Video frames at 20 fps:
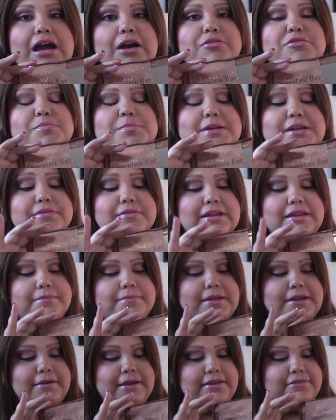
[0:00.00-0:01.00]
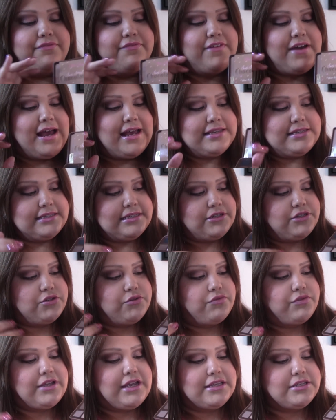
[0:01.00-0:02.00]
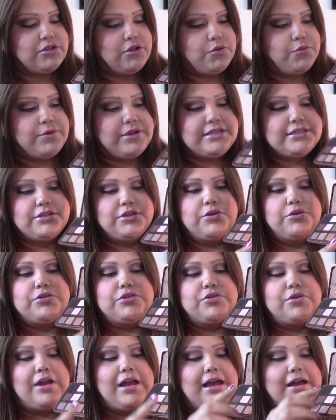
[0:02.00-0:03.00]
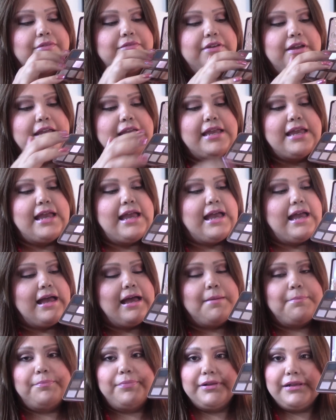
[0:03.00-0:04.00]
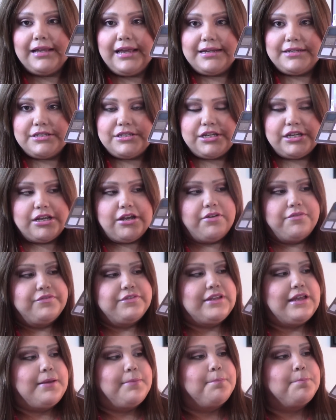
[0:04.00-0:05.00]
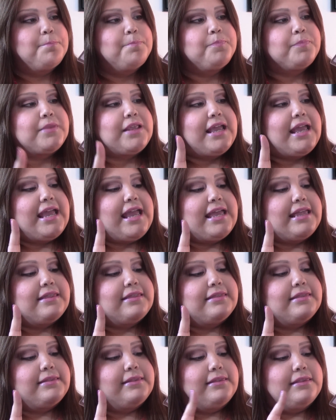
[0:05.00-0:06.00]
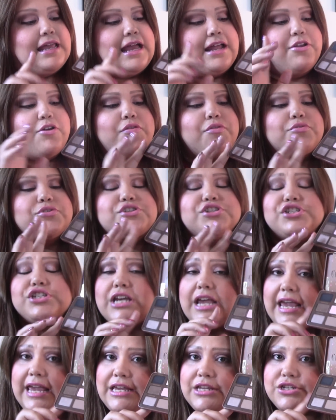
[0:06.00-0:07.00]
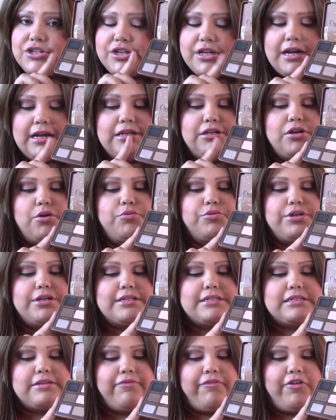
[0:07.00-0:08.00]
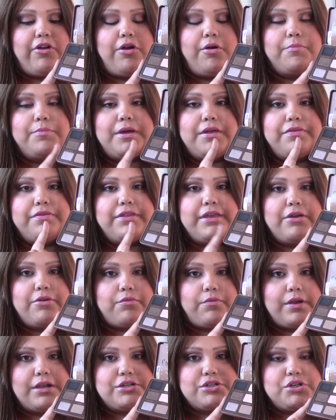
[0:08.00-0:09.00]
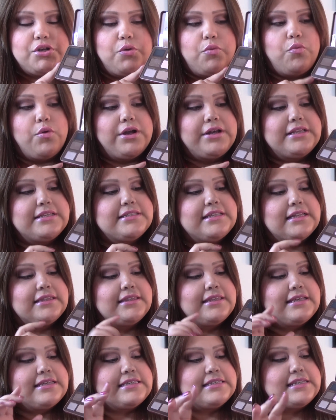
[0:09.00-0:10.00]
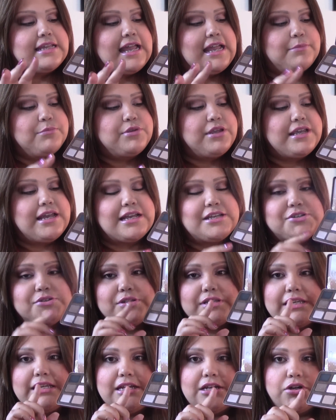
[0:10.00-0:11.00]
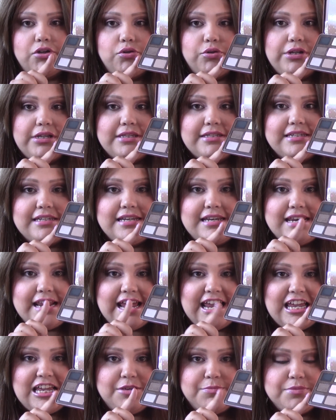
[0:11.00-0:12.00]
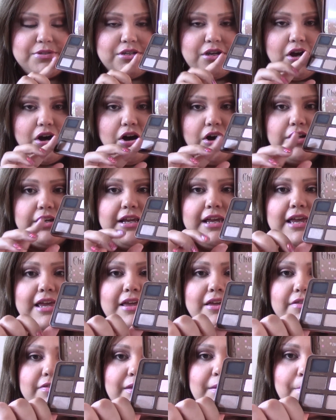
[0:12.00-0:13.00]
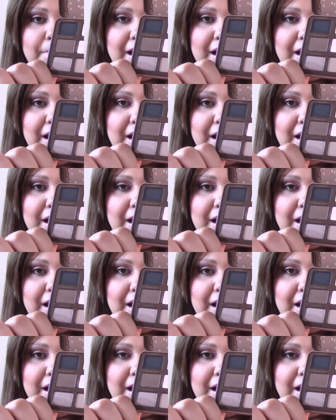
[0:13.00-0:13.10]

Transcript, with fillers: out very very fast so that's always good to have uh, plenty of them another change that I noticed from the original one is that this time they actually included the names on the